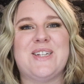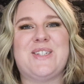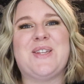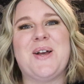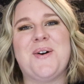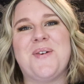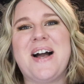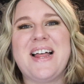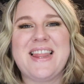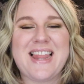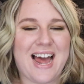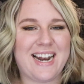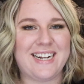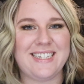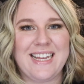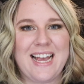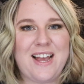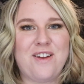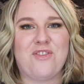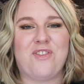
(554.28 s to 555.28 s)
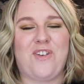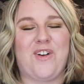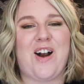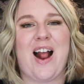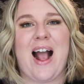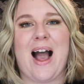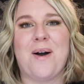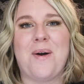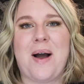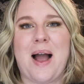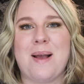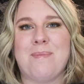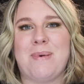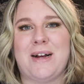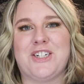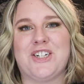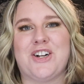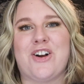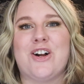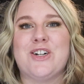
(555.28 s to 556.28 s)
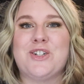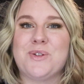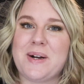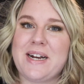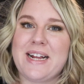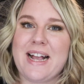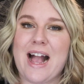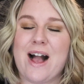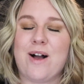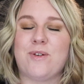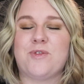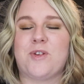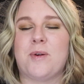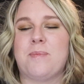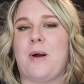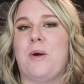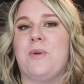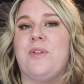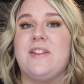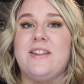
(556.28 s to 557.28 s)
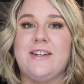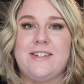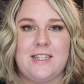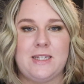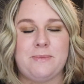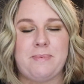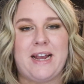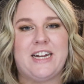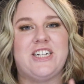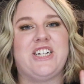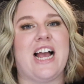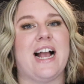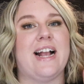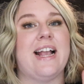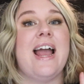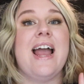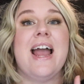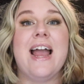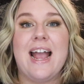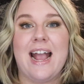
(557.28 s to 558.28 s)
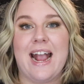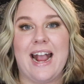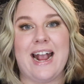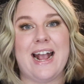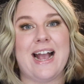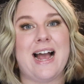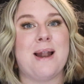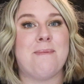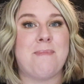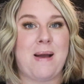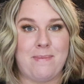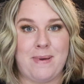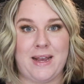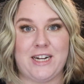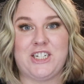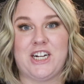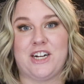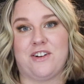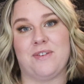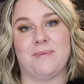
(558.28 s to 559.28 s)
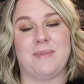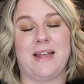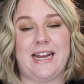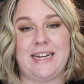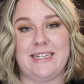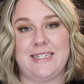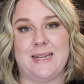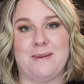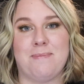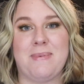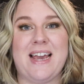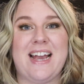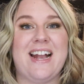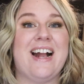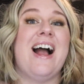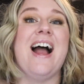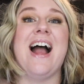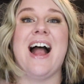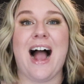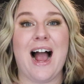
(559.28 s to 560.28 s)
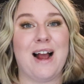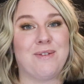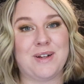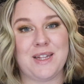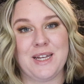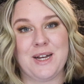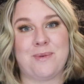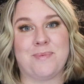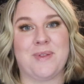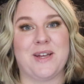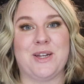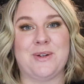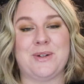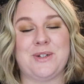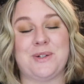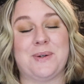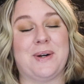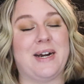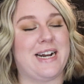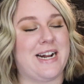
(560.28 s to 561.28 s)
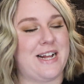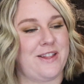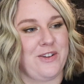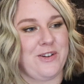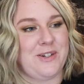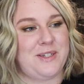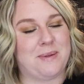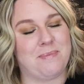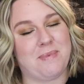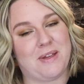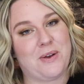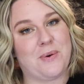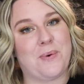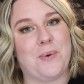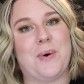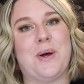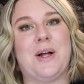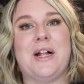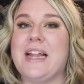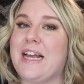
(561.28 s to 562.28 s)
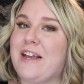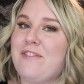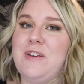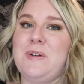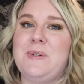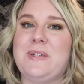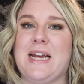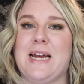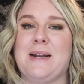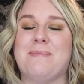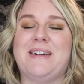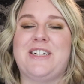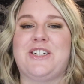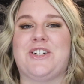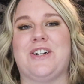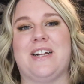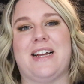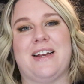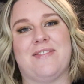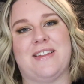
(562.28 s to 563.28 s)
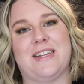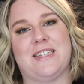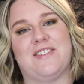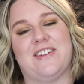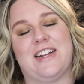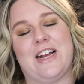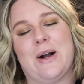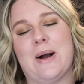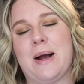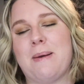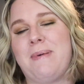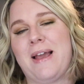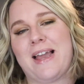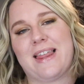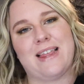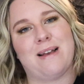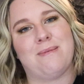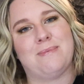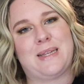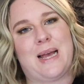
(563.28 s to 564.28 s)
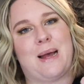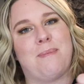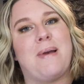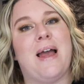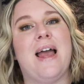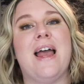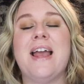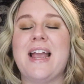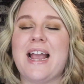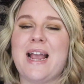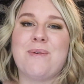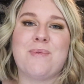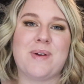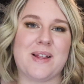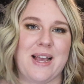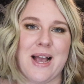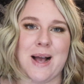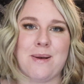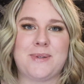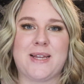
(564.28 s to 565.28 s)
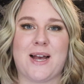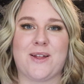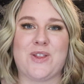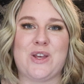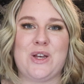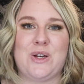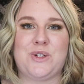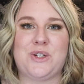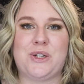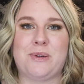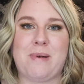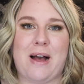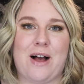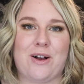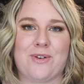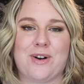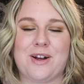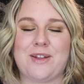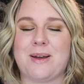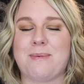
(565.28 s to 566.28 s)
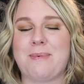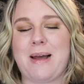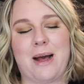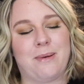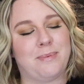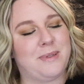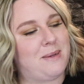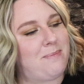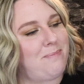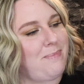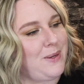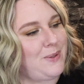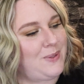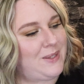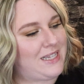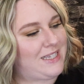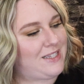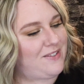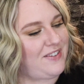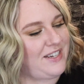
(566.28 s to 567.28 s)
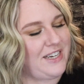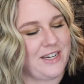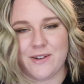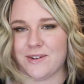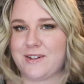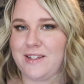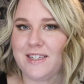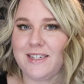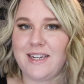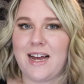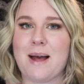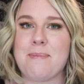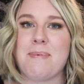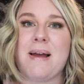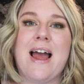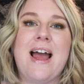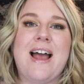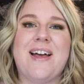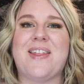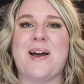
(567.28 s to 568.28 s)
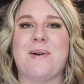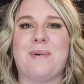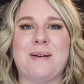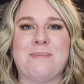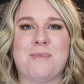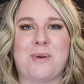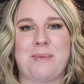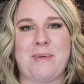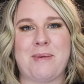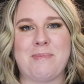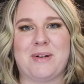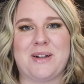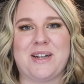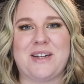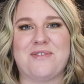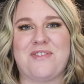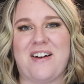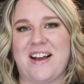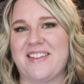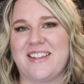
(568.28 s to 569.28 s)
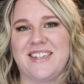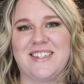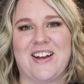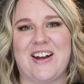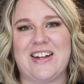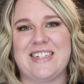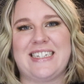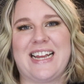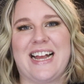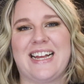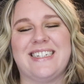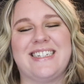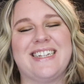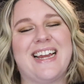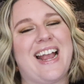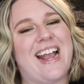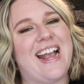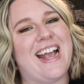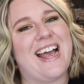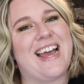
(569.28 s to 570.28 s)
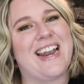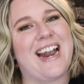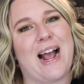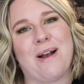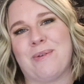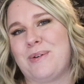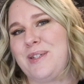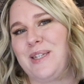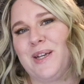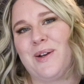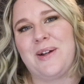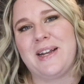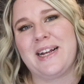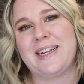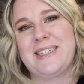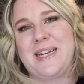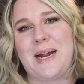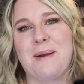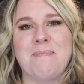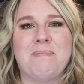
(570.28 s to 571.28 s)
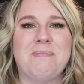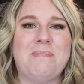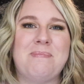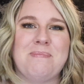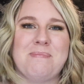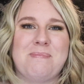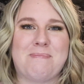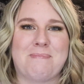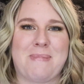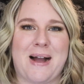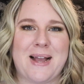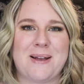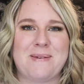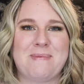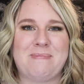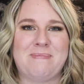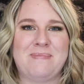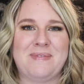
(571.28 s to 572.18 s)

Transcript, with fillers: So that is it for how I budget our joint account for both Liz's paycheck and my paycheck from the A T B. I really hope that you enjoyed and learned something cool. If you did, make sure to give this video a big thumbs up. It really helps out the YouTube algorithm, helps boost this video to the top. That way more people can find this content. And I will see you all next time. Bye.